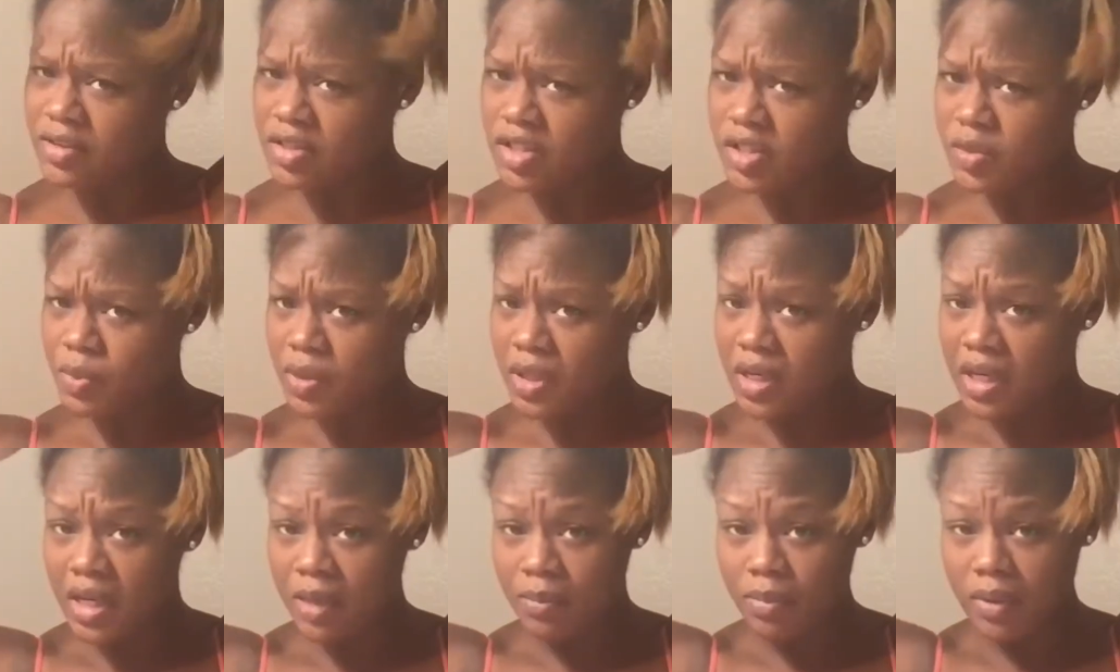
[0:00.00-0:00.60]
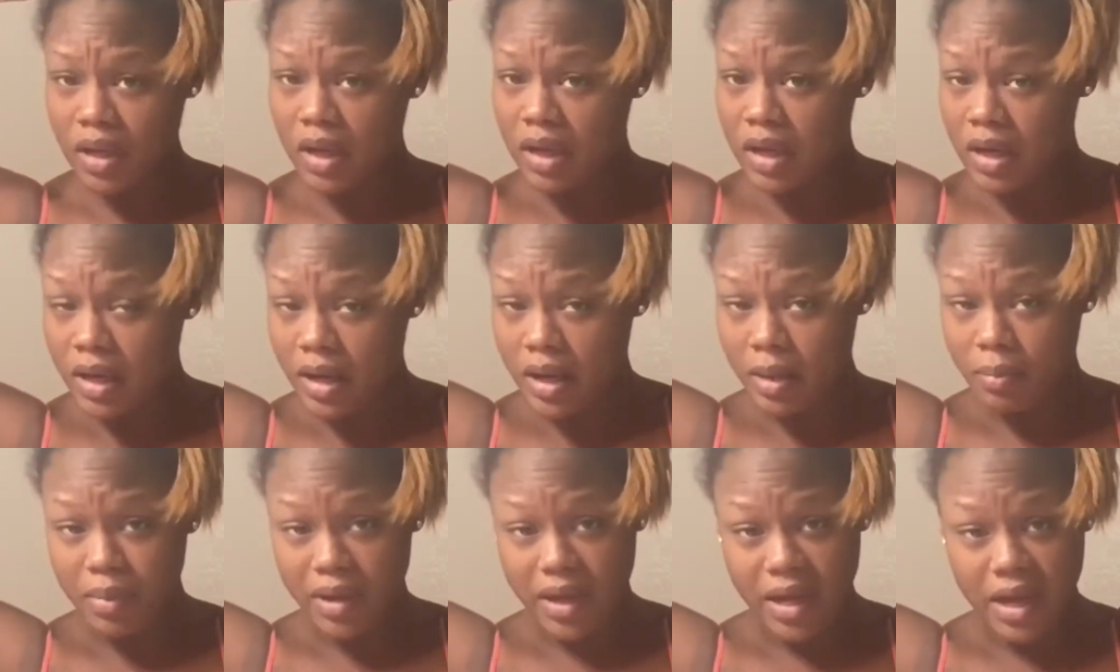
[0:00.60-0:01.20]
I've just been keeping it
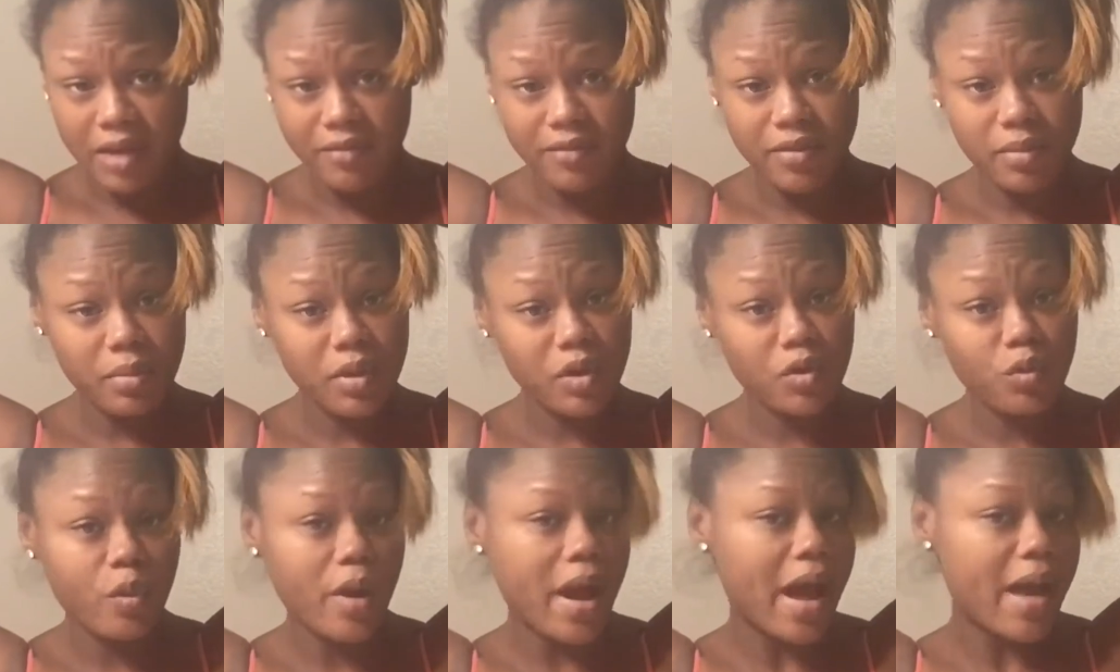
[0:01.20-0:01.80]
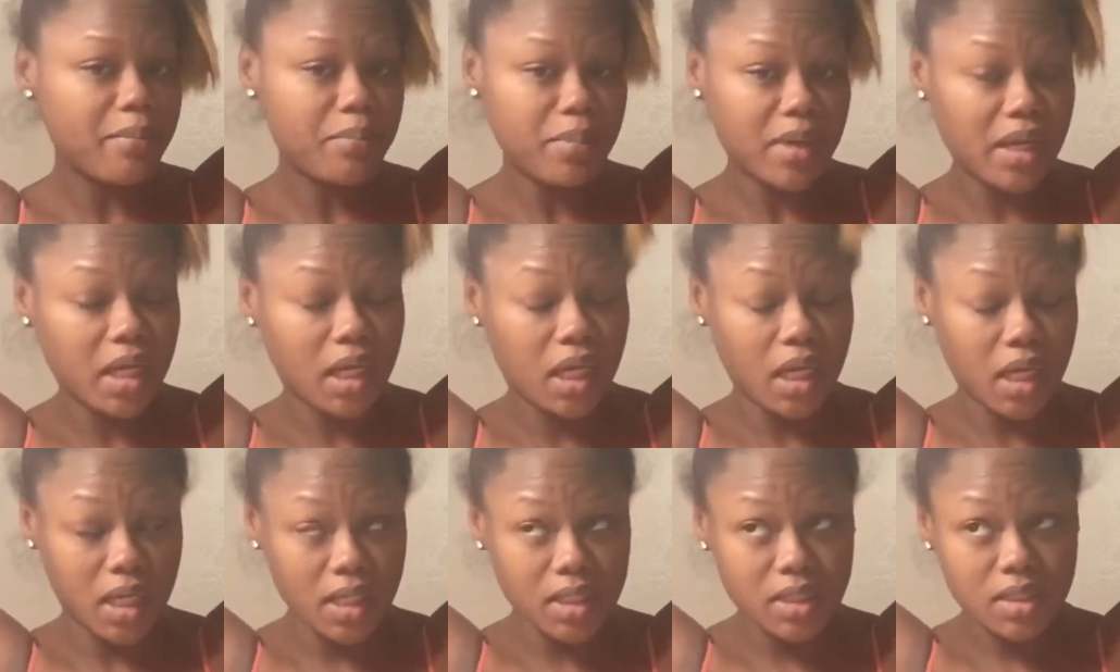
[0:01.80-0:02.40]
up. I haven't been wrapping
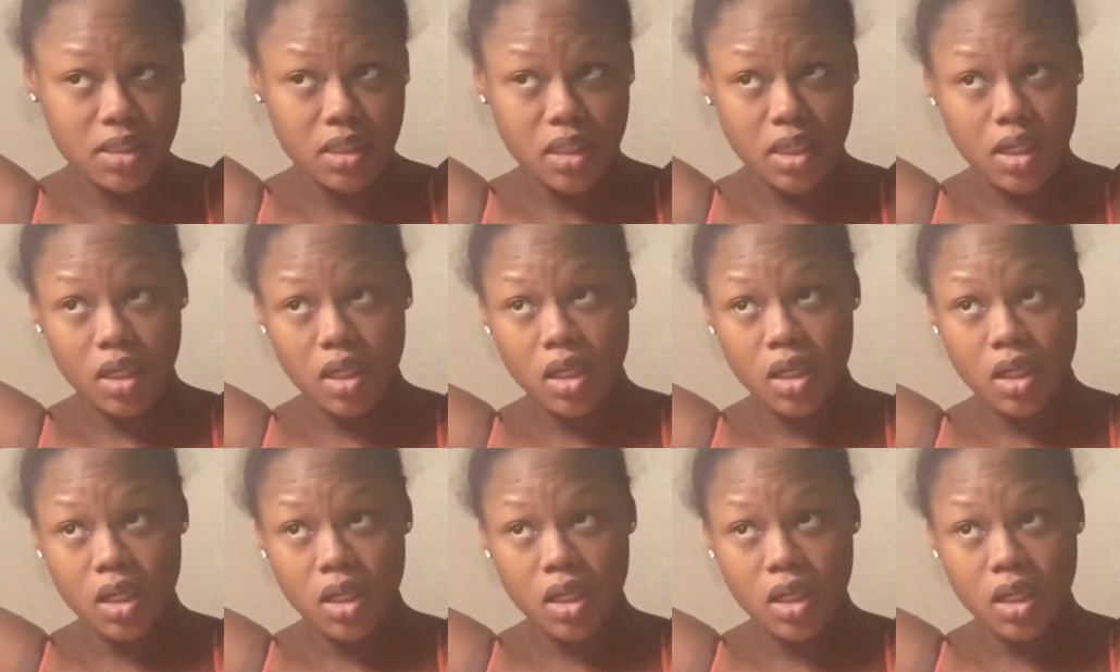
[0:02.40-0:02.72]
it.